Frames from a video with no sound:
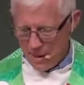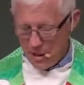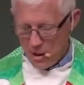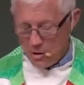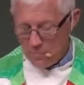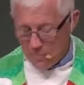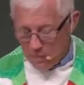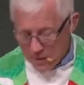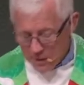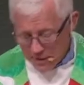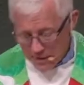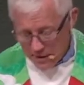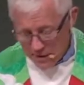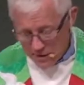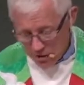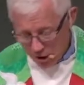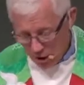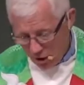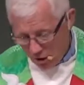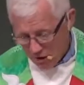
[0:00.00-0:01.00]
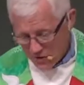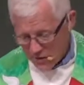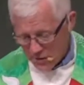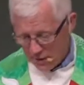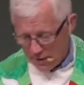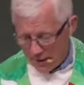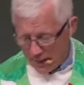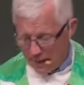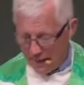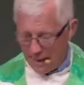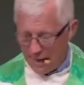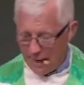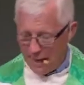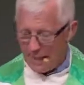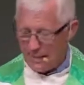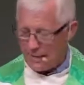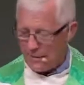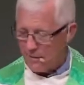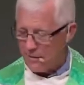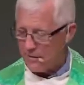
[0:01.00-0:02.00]
Humility is also not
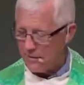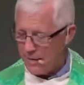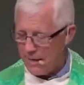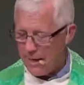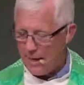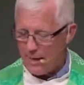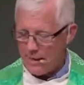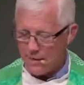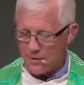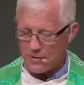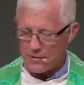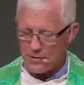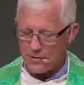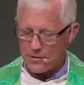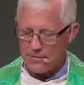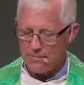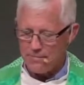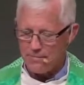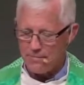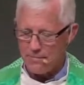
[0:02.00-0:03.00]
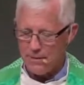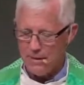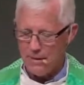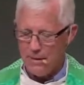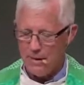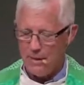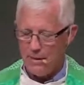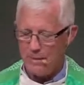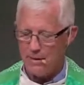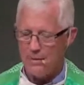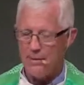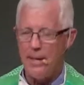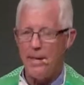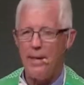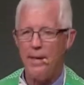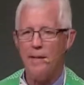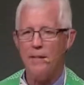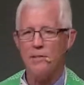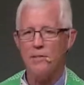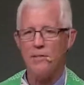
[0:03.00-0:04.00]
hiding your talents. The
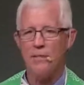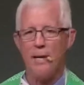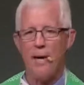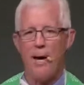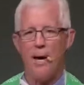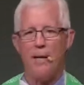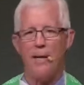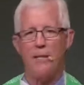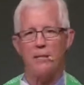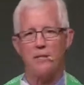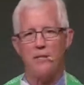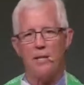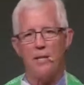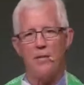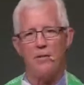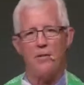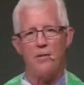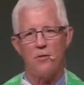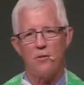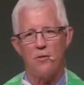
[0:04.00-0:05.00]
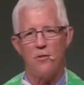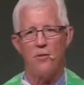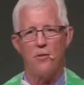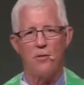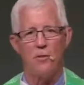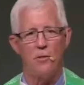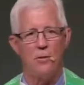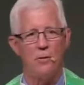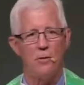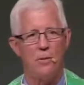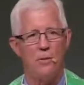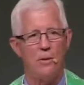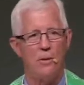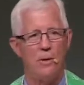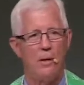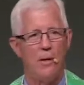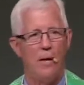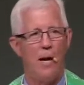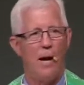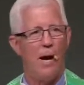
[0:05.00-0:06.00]
talents God has given to you
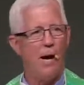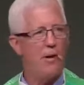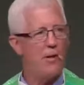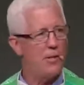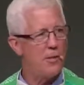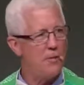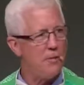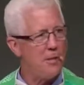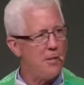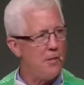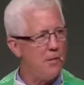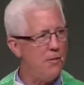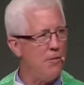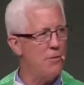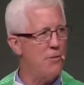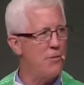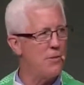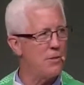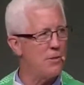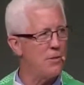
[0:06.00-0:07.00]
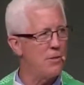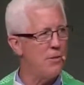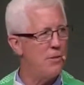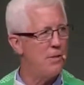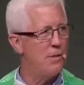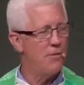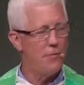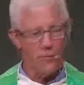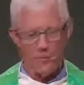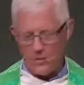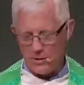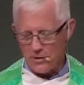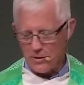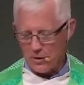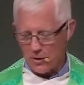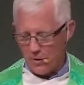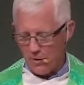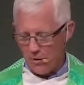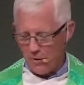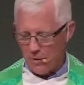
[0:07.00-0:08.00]
are to be used for his
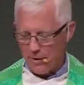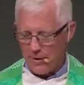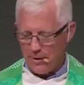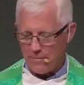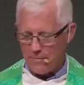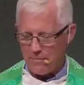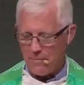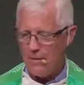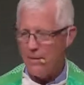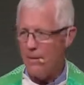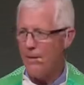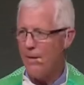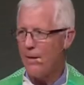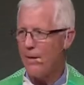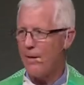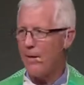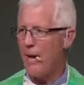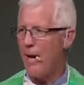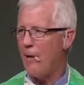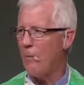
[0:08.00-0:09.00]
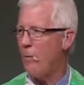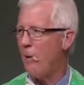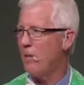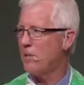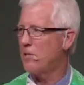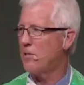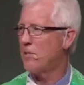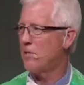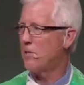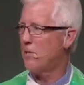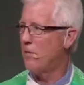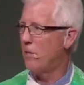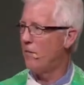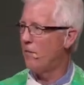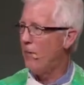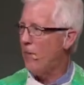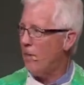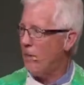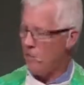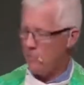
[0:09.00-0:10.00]
glory. God wants us to
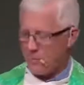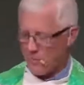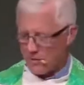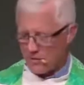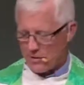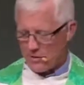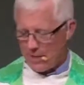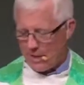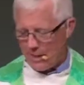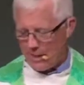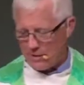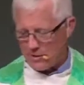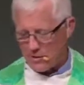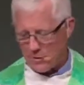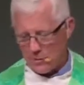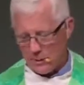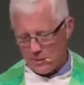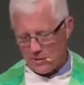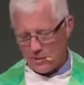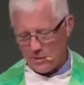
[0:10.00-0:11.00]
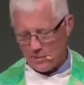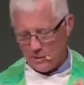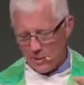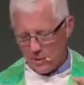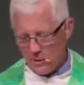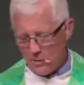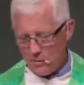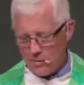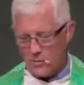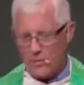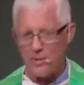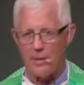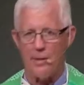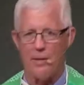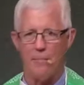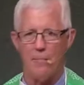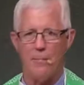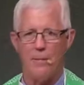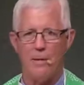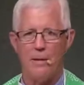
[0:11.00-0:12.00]
develop those talents. He wants them to use
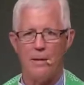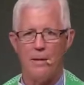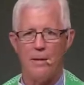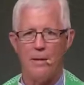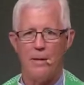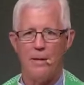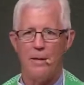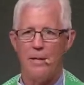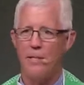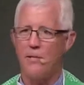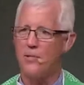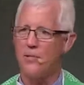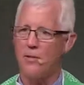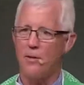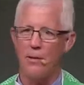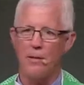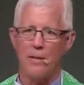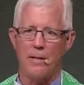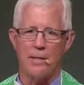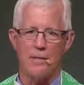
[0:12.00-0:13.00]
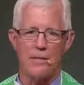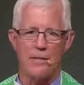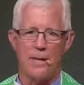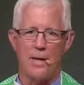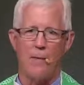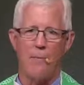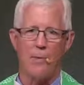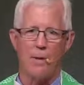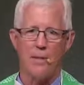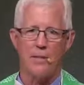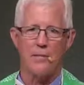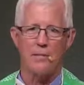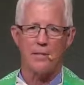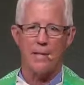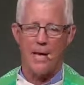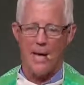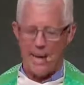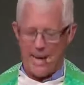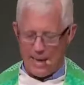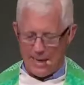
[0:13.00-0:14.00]
them. He certainly does not want us to
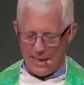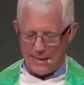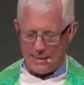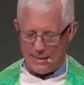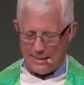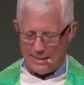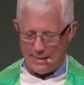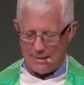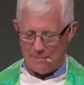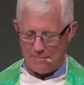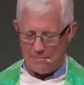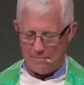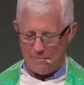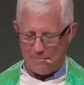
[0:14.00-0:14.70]
hide them.